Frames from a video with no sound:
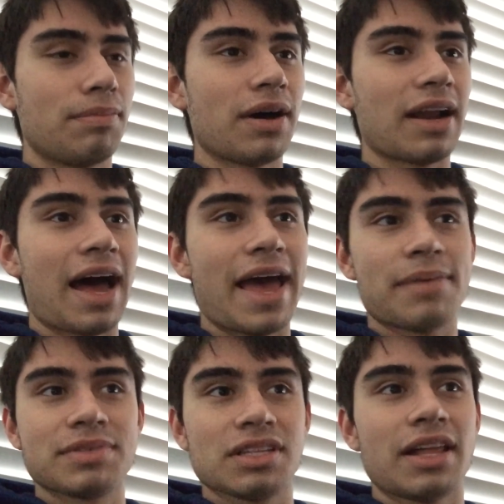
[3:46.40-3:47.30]
But I
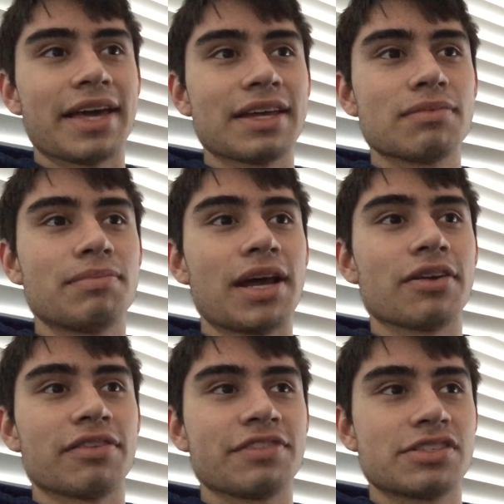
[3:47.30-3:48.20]
happen to like it
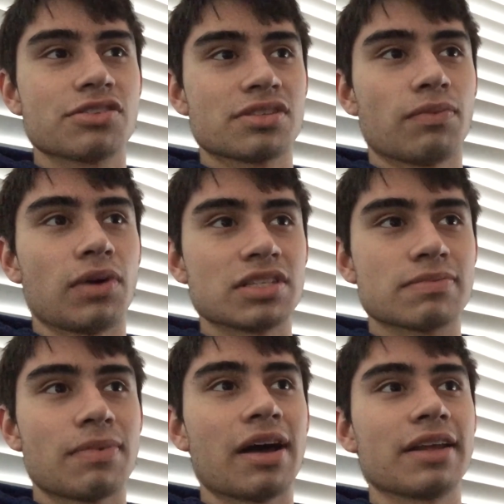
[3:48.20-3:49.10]
better if it's just in one
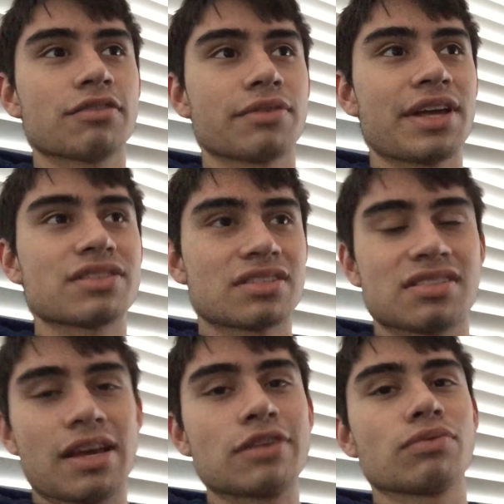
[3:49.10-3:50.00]
spot. It creates a
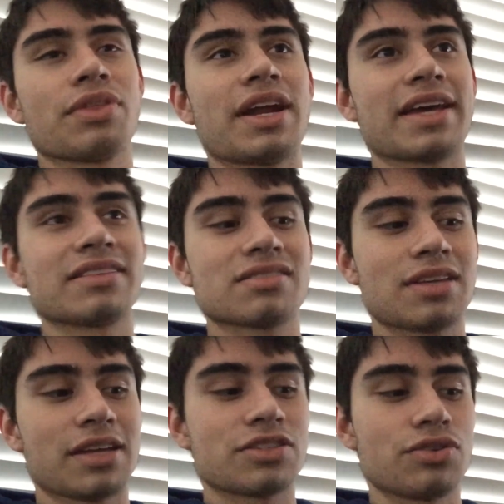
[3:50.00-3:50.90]
schedule that I can
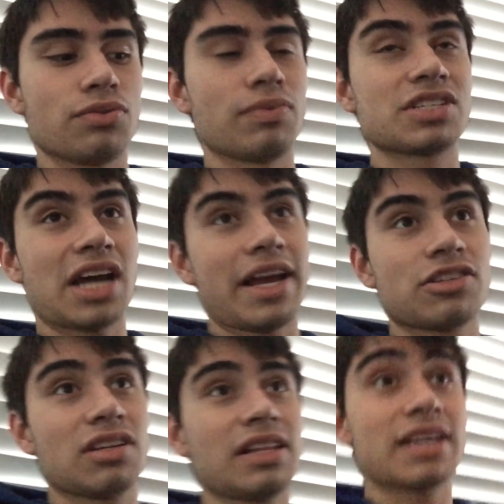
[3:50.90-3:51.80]
stick to, which I
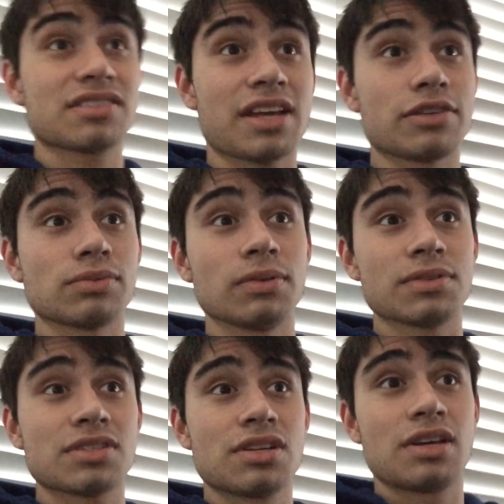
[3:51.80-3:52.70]
actually like
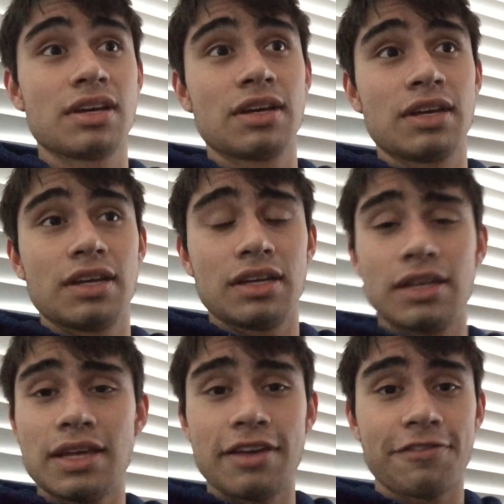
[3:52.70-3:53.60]
schedules,
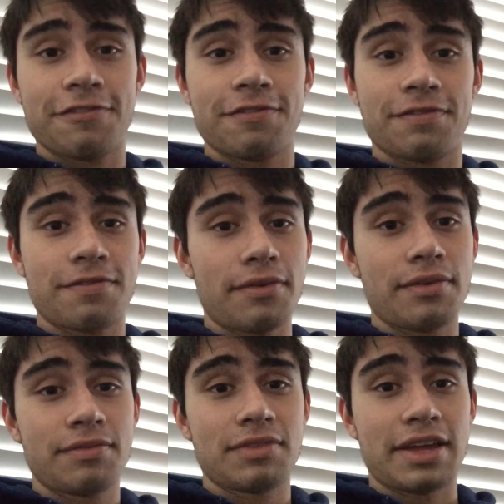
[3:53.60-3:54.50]
if
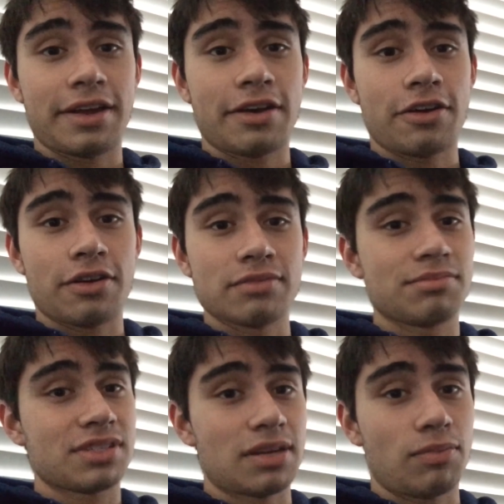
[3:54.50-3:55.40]
they are
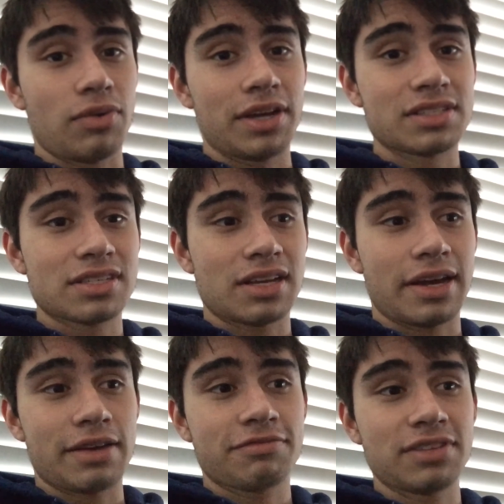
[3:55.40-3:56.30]
somewhat
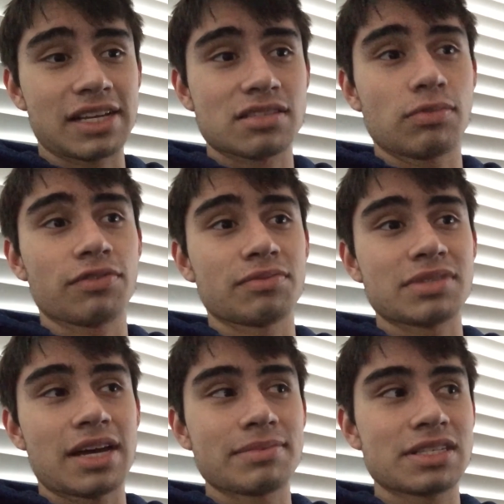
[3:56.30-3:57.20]
uh, flexible from
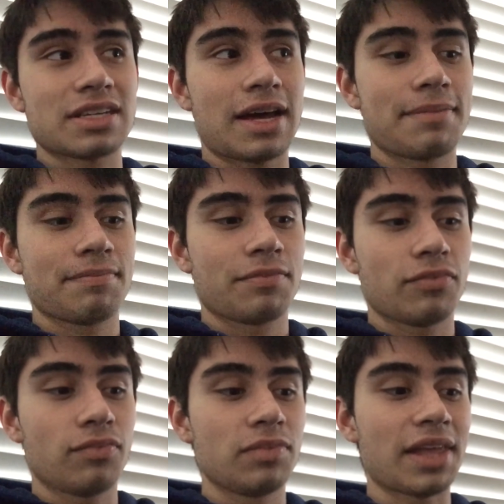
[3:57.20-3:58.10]
time to time,
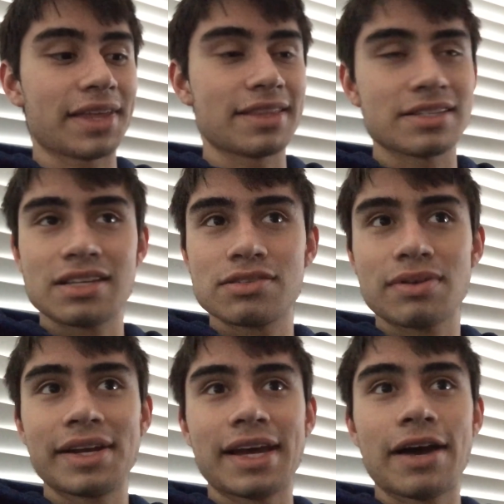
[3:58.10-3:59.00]
like this is
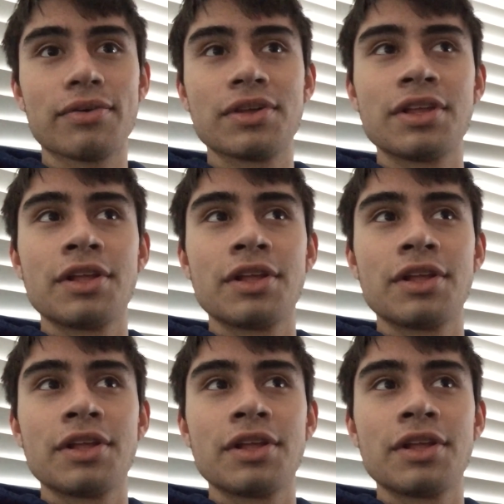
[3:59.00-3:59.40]
right now.